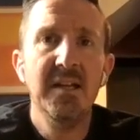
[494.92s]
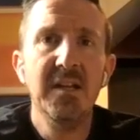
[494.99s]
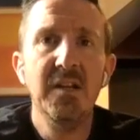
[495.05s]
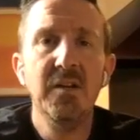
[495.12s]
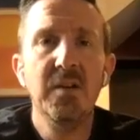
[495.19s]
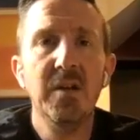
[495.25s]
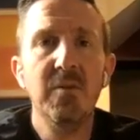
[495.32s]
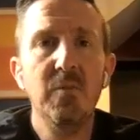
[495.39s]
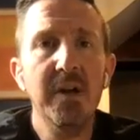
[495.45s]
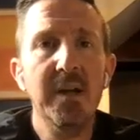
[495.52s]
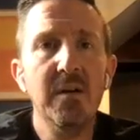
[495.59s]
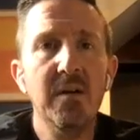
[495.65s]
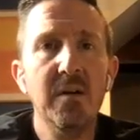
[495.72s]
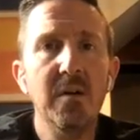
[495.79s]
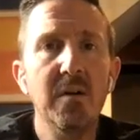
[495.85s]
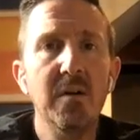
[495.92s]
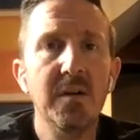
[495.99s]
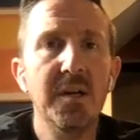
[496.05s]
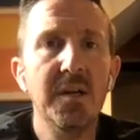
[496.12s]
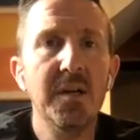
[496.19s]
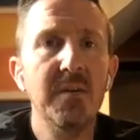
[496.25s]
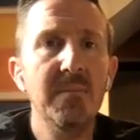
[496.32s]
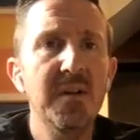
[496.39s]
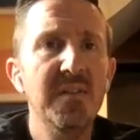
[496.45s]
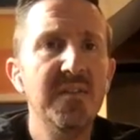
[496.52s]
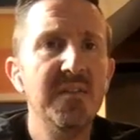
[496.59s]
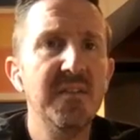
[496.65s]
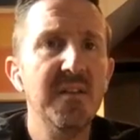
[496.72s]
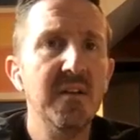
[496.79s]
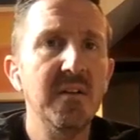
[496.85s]
And then you can wiggle or you can be
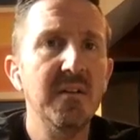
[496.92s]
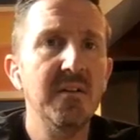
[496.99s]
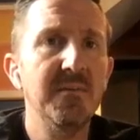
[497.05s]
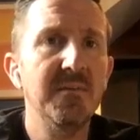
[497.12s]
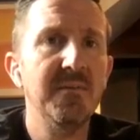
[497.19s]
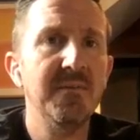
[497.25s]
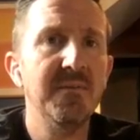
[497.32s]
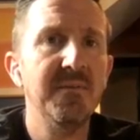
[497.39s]
still.